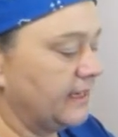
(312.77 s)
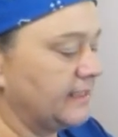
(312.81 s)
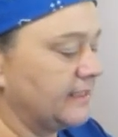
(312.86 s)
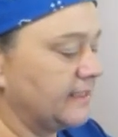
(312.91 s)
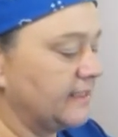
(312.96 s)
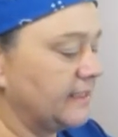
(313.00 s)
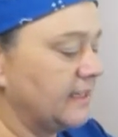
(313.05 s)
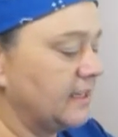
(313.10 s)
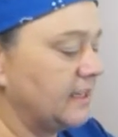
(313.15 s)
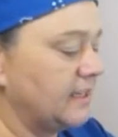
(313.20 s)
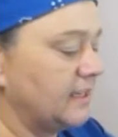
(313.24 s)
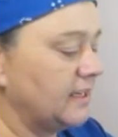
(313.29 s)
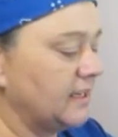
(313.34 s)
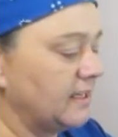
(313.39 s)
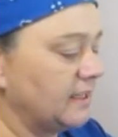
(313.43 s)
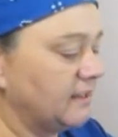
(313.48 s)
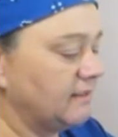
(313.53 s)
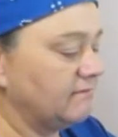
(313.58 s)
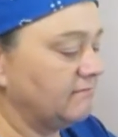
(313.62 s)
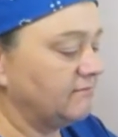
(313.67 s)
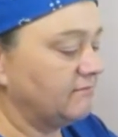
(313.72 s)
And see,
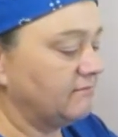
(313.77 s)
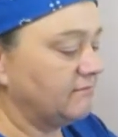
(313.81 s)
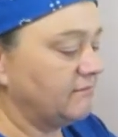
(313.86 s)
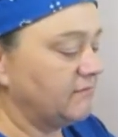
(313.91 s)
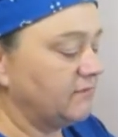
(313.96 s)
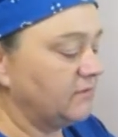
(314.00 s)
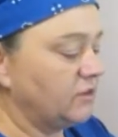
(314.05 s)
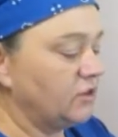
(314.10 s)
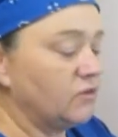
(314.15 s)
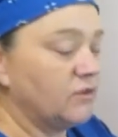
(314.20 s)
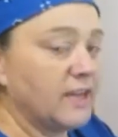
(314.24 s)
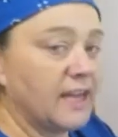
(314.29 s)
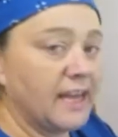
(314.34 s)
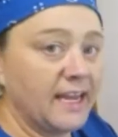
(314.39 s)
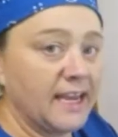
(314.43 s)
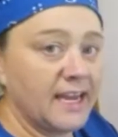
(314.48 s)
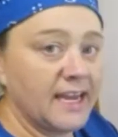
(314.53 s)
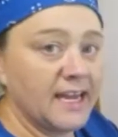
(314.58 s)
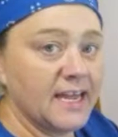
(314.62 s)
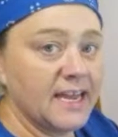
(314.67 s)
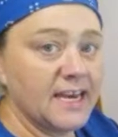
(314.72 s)
you
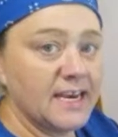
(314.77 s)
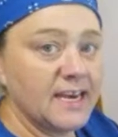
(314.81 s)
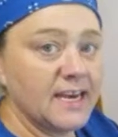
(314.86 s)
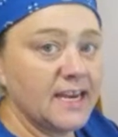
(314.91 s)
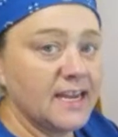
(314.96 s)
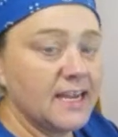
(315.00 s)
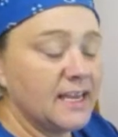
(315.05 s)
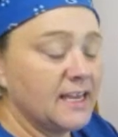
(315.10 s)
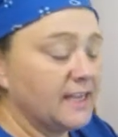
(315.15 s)
can